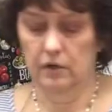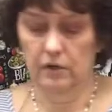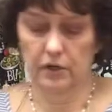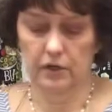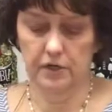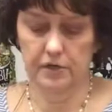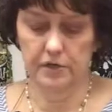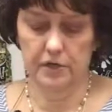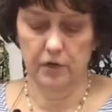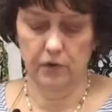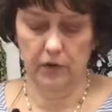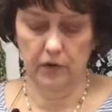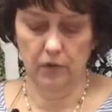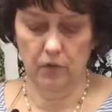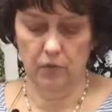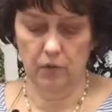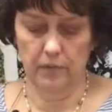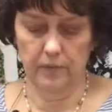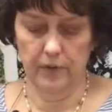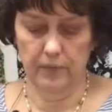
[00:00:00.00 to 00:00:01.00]
because now I
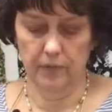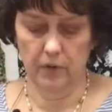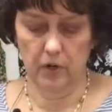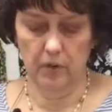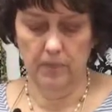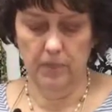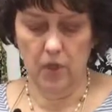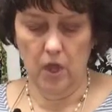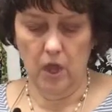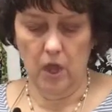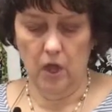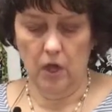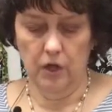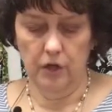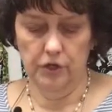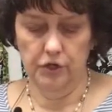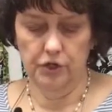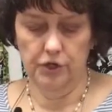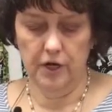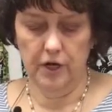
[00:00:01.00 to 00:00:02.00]
don't remember,
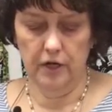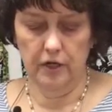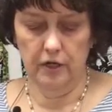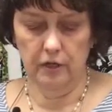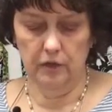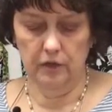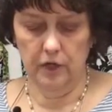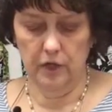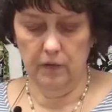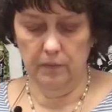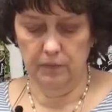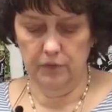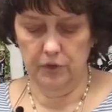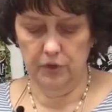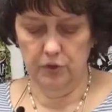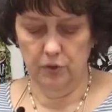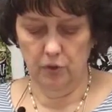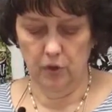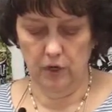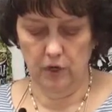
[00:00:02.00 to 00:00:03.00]
child up
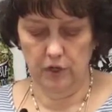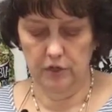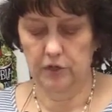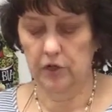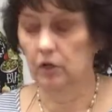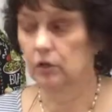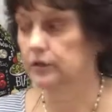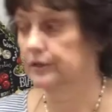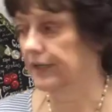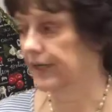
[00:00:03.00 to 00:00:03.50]
to an adult